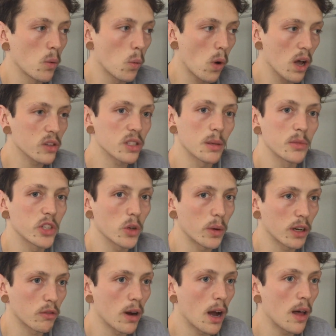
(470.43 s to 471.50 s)
whilst I'm
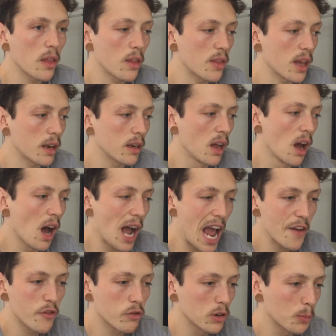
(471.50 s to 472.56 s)
doing, rather than I
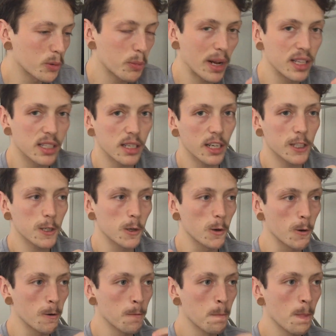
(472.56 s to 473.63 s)
have a real propensity
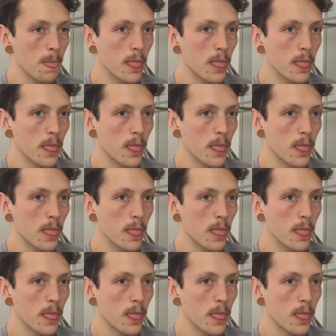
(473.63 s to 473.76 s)
to